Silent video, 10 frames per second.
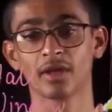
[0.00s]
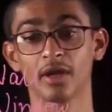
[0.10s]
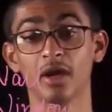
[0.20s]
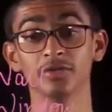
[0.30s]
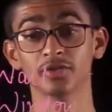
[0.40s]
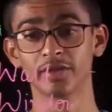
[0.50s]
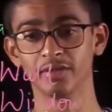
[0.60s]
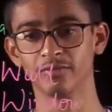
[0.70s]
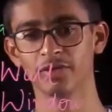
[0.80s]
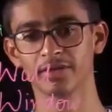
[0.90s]

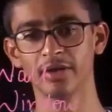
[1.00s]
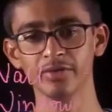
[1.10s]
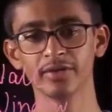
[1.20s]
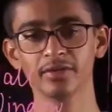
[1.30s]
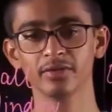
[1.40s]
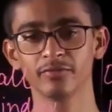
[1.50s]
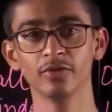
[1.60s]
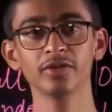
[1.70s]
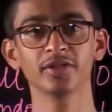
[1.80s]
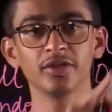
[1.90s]
for ground and
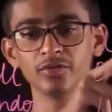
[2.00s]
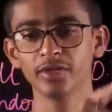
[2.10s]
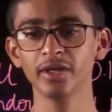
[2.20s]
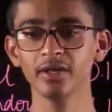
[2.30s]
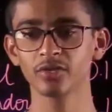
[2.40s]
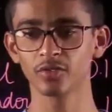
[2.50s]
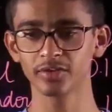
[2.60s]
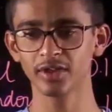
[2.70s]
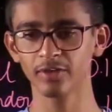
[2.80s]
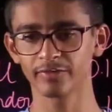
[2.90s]
floor, the UA
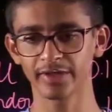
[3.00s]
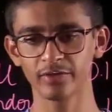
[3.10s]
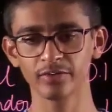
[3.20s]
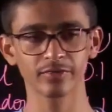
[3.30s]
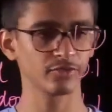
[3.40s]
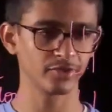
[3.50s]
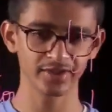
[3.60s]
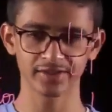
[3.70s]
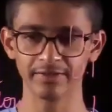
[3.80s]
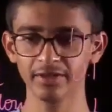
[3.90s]
total of ground or floor
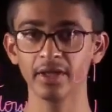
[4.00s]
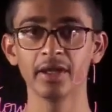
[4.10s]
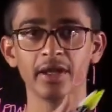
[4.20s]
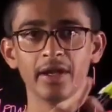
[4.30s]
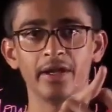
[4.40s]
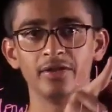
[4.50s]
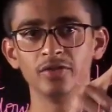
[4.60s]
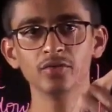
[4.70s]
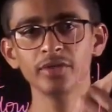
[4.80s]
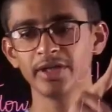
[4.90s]
is given, and
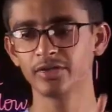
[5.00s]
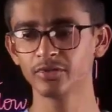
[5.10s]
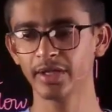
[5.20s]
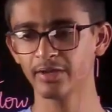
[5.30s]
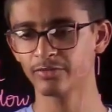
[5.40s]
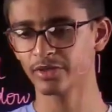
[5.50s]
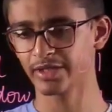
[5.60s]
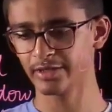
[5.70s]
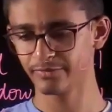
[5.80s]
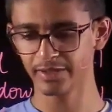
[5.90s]
U into A for
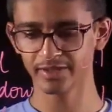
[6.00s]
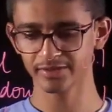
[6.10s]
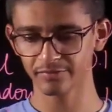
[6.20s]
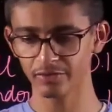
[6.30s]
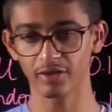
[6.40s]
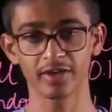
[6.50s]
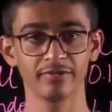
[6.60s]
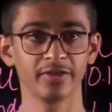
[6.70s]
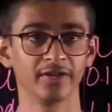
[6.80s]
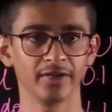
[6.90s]
infiltration we already
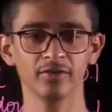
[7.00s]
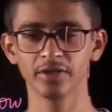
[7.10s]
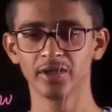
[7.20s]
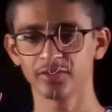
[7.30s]
figured out.